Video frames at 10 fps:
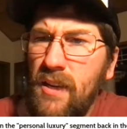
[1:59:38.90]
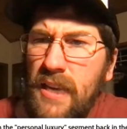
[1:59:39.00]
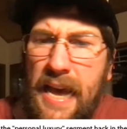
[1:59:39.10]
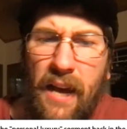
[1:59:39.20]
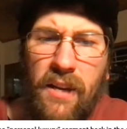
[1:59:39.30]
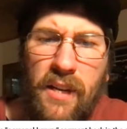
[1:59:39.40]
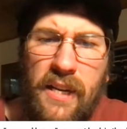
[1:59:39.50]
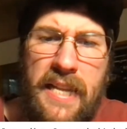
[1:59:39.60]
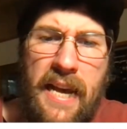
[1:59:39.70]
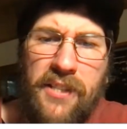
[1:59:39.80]
Yeah.
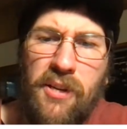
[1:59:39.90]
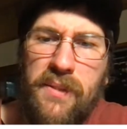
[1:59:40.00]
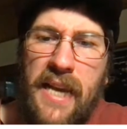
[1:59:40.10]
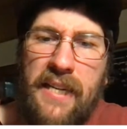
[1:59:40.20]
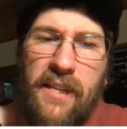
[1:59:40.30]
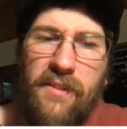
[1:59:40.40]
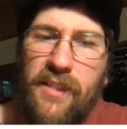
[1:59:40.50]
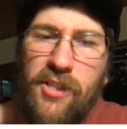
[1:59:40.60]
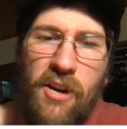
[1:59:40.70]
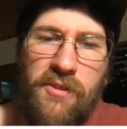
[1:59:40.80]
So technically,
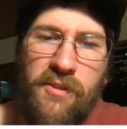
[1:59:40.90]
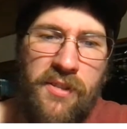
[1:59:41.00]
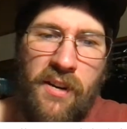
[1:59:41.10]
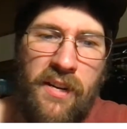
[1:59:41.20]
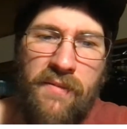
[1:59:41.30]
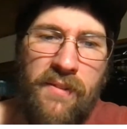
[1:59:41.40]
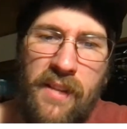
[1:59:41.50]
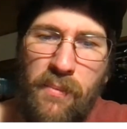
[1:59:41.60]
Chargers they